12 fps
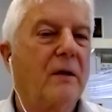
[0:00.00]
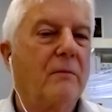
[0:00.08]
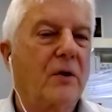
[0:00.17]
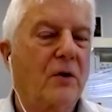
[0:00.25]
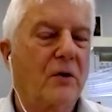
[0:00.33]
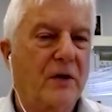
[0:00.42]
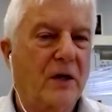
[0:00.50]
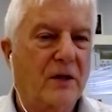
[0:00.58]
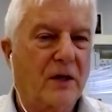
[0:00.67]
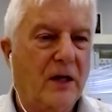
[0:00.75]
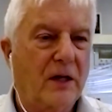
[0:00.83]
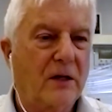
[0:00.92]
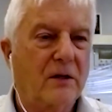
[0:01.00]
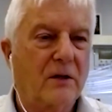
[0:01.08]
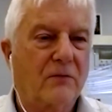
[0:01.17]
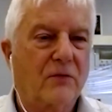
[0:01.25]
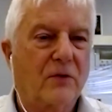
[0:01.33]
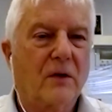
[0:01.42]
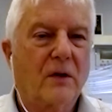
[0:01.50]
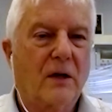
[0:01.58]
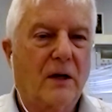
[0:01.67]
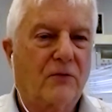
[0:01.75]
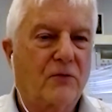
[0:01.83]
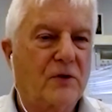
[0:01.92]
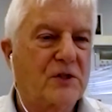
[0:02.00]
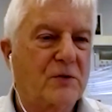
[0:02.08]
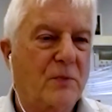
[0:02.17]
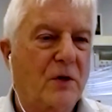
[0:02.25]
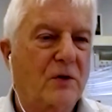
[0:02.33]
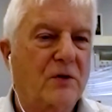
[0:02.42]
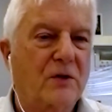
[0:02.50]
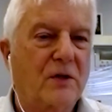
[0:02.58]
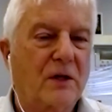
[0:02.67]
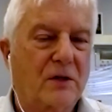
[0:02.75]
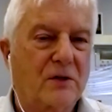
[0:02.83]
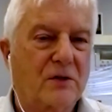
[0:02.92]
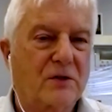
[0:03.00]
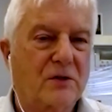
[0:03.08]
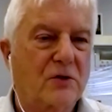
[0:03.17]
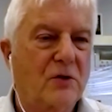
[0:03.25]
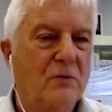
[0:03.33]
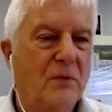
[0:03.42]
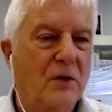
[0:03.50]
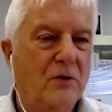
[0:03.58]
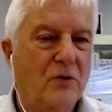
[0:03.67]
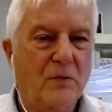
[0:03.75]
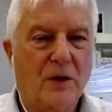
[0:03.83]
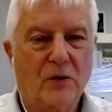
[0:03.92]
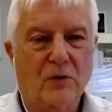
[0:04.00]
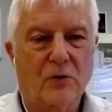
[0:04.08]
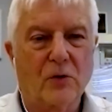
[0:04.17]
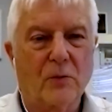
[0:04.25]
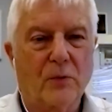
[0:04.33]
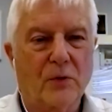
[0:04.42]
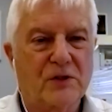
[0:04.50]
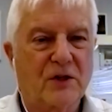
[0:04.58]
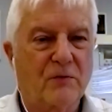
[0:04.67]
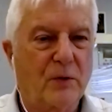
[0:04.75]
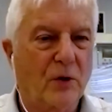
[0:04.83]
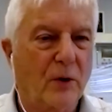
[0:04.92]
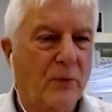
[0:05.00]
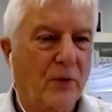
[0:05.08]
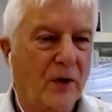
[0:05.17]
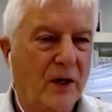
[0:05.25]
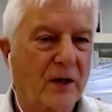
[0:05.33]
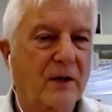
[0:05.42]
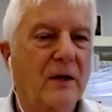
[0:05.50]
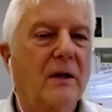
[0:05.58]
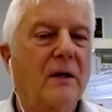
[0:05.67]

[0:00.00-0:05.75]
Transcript: But on the other hand, if 3 smoke detectors and two manual call points have been operated,